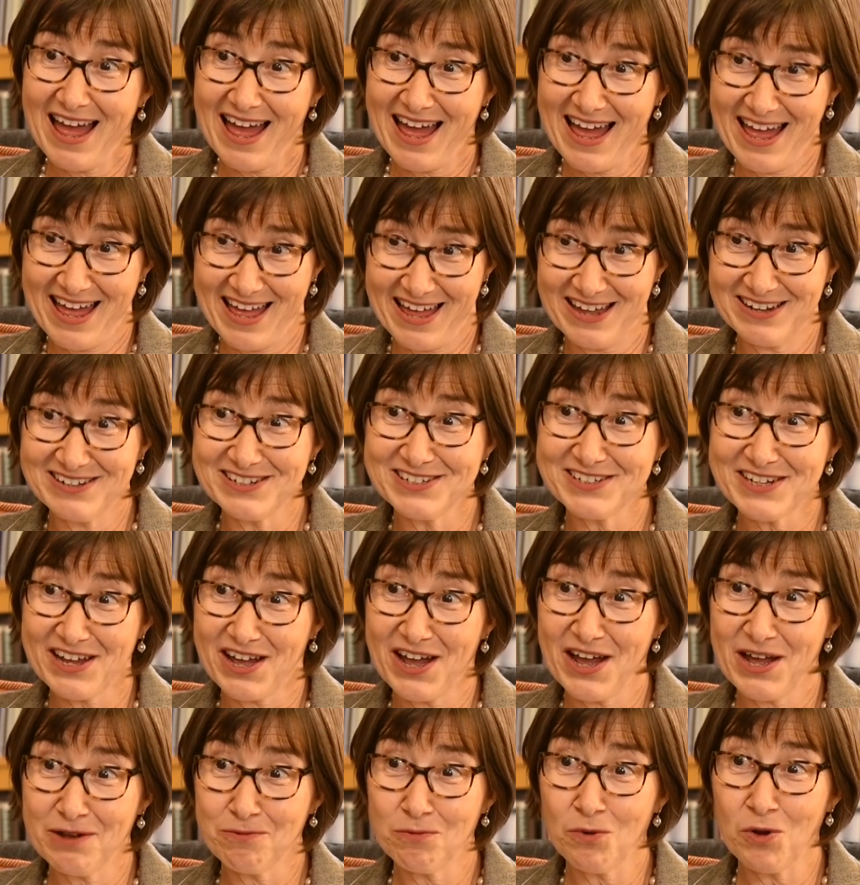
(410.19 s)
and
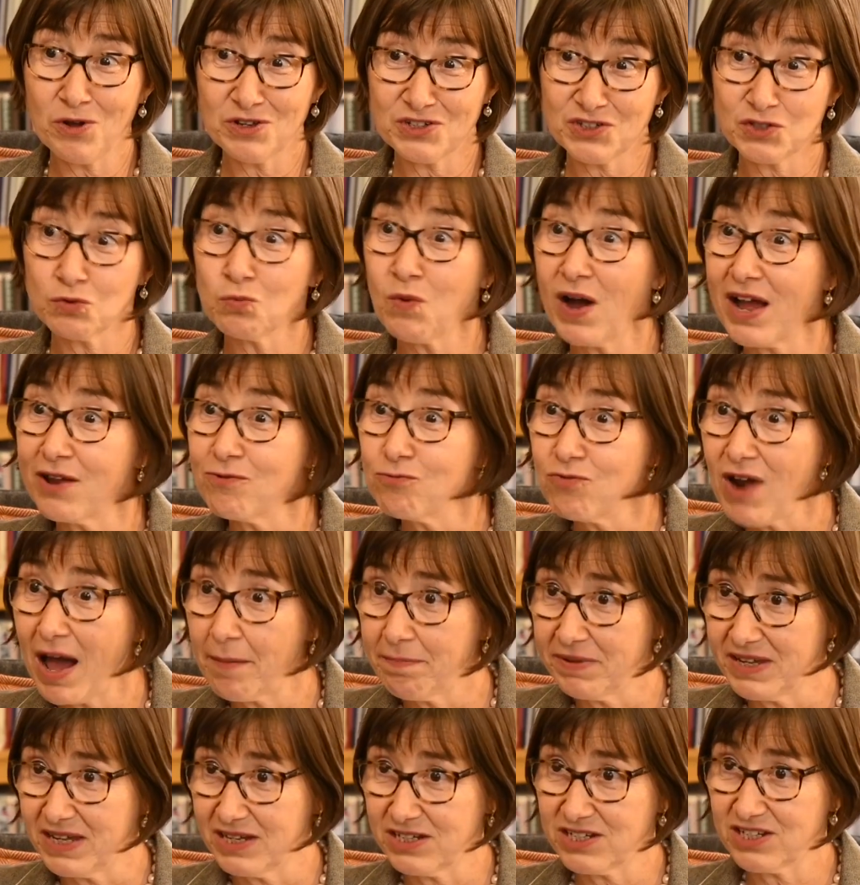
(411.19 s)
I was the White
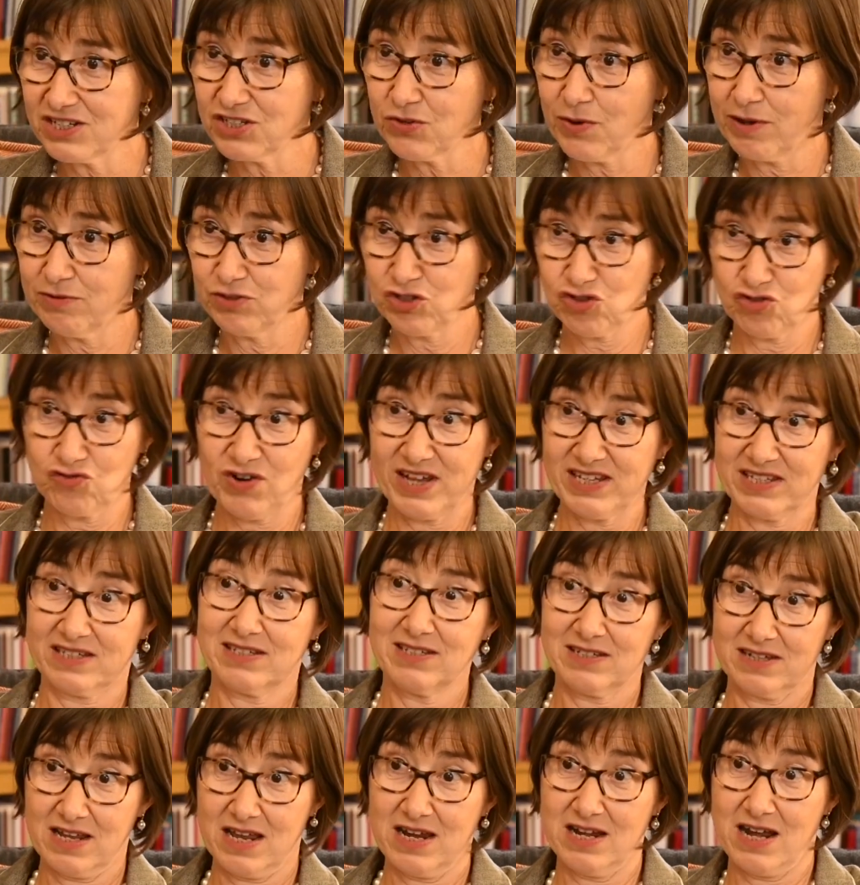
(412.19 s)
Rabbit, so I was
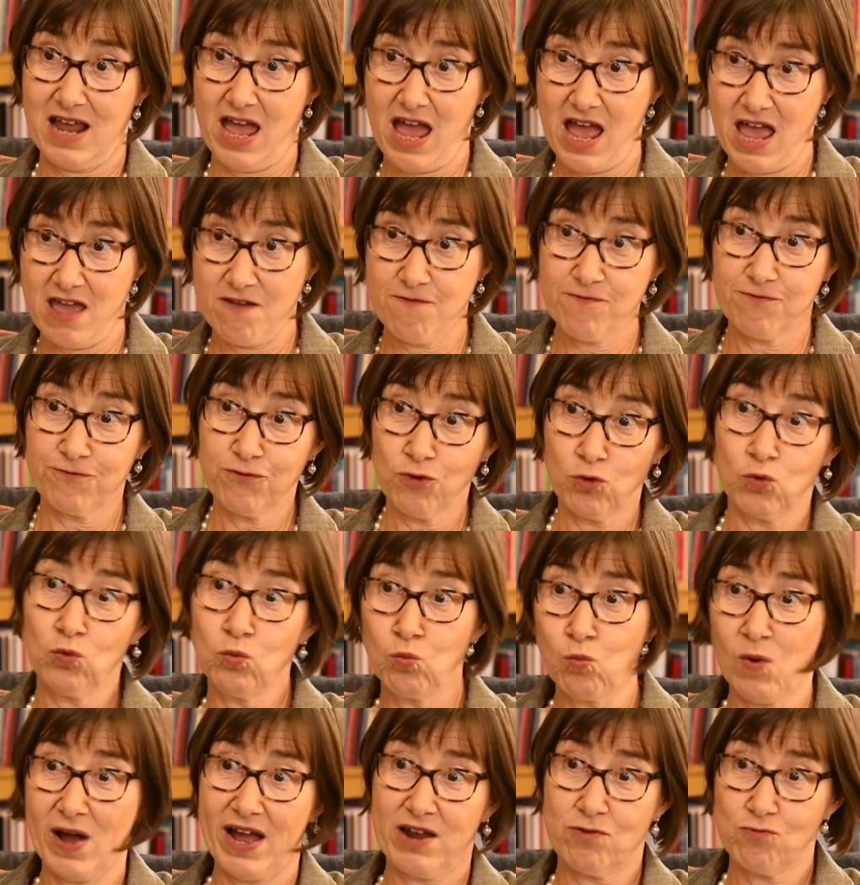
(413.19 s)
dressed in a full
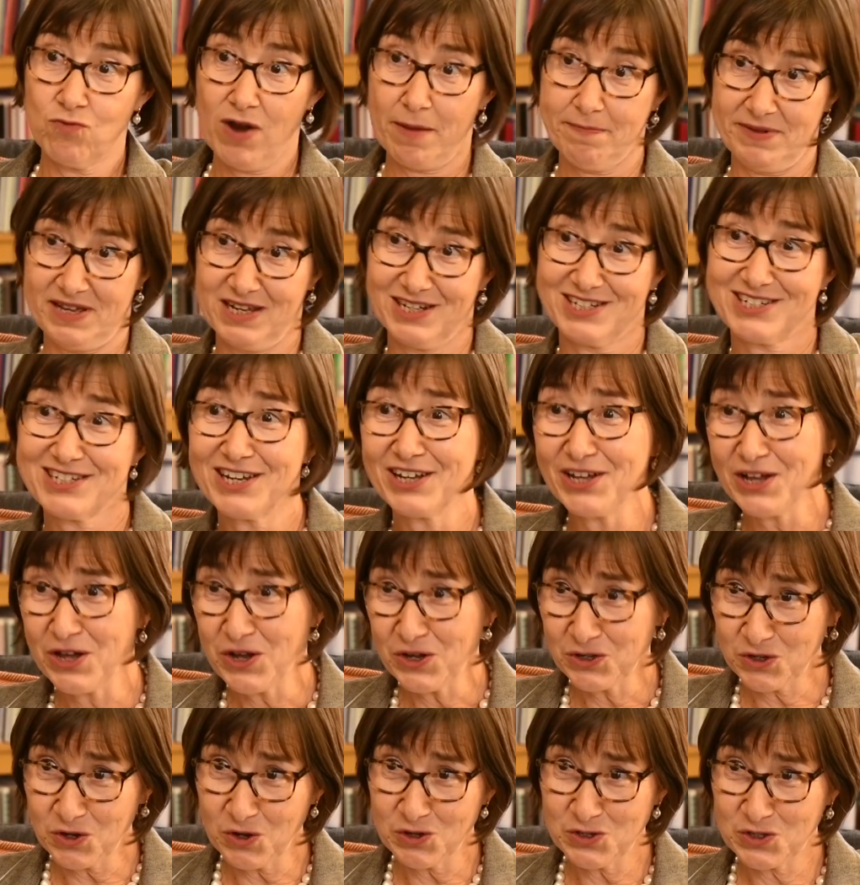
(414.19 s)
White Rabbit
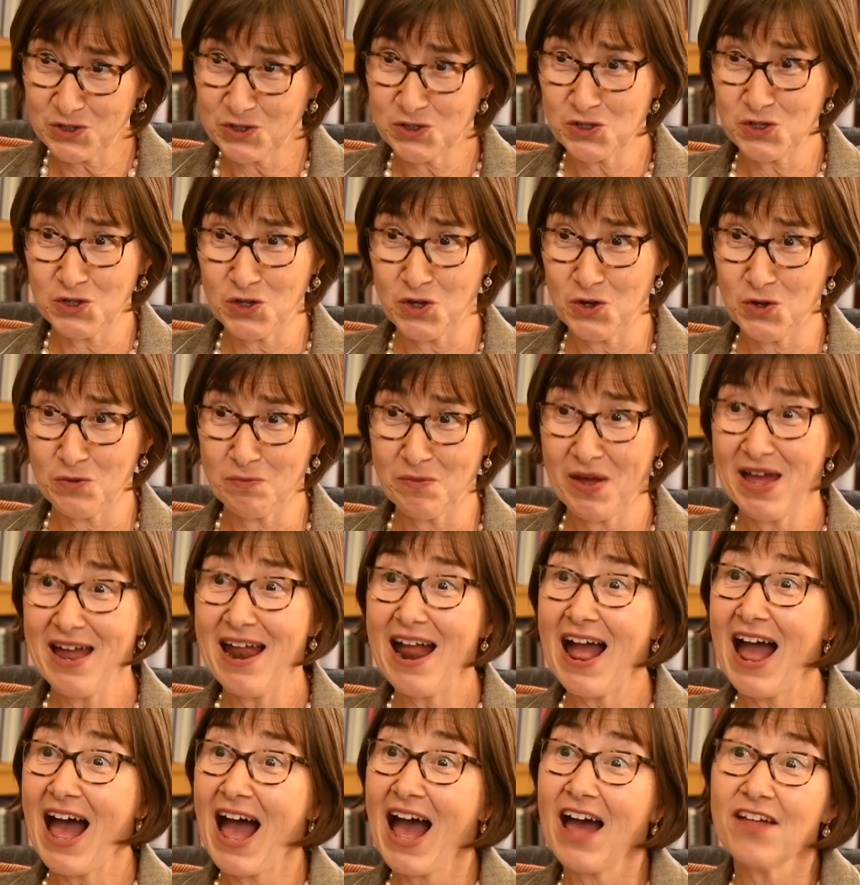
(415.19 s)
costume,
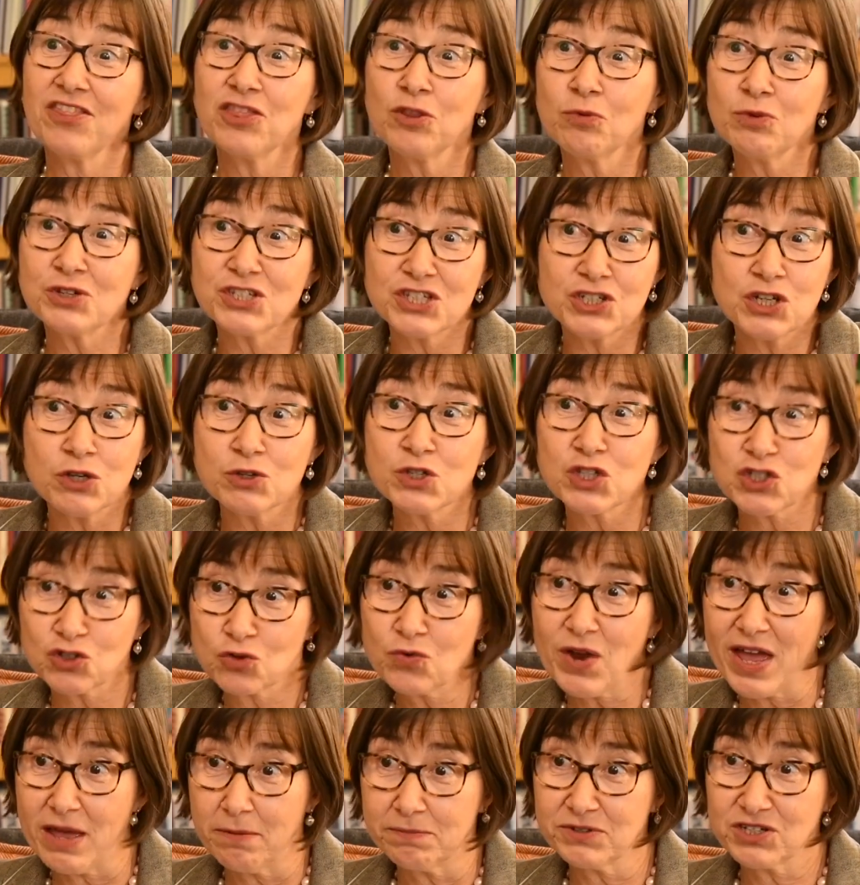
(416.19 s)
and there was no
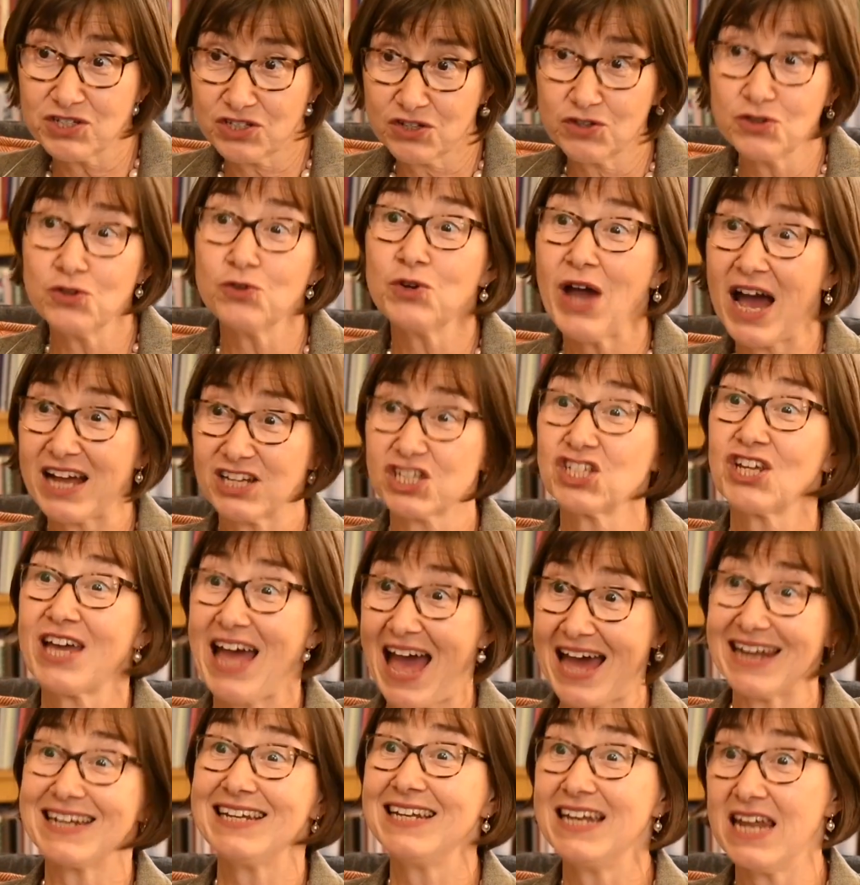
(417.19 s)
script, so you had to
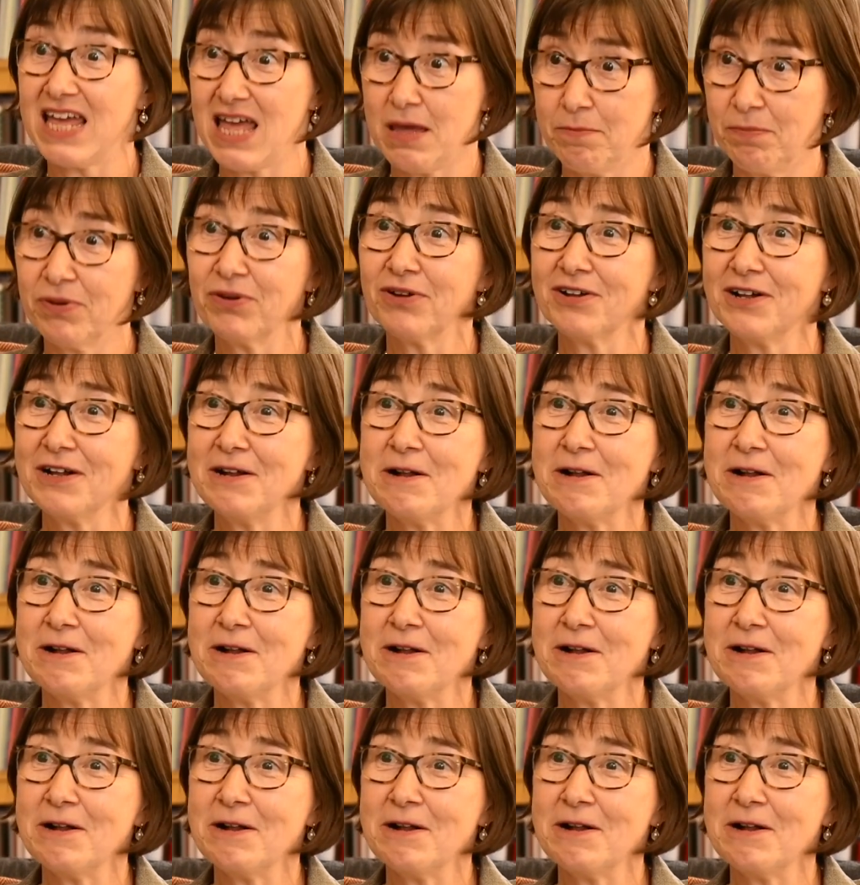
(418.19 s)
ad lib.